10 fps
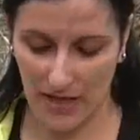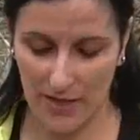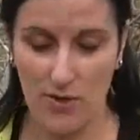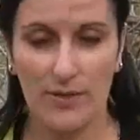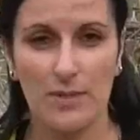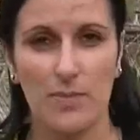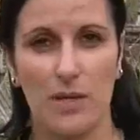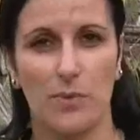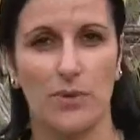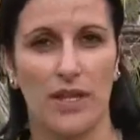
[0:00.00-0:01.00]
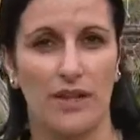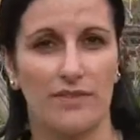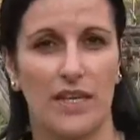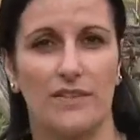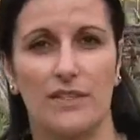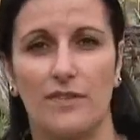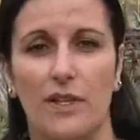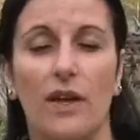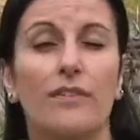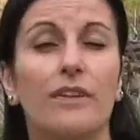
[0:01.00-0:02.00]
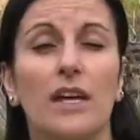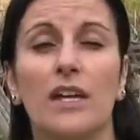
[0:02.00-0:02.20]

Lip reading: I know some people that have done this video have